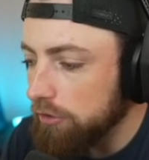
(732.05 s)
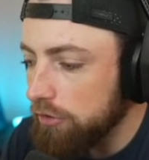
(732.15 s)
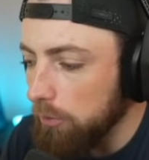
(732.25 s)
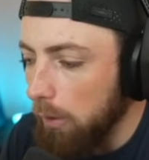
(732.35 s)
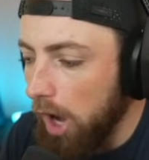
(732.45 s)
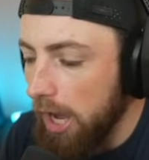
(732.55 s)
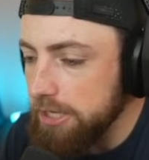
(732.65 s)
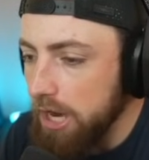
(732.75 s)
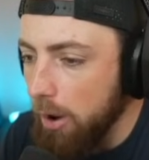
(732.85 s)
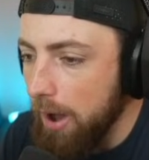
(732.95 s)
Two
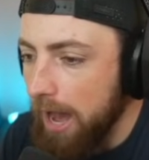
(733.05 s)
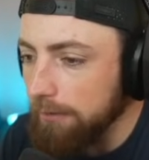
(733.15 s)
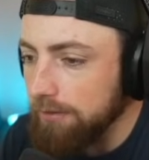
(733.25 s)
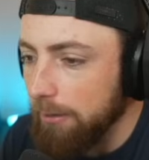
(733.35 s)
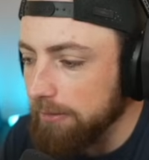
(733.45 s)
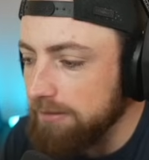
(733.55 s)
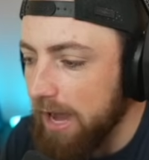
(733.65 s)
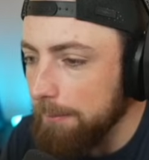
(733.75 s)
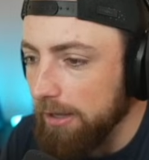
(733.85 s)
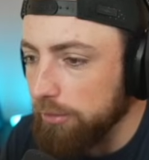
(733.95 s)
on, no outs, and we're
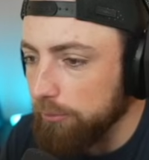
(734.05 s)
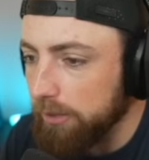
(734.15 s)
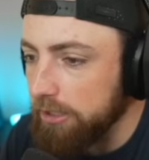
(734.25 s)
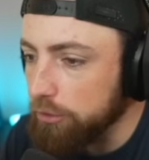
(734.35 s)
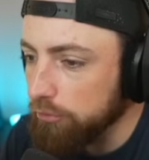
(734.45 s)
down by three.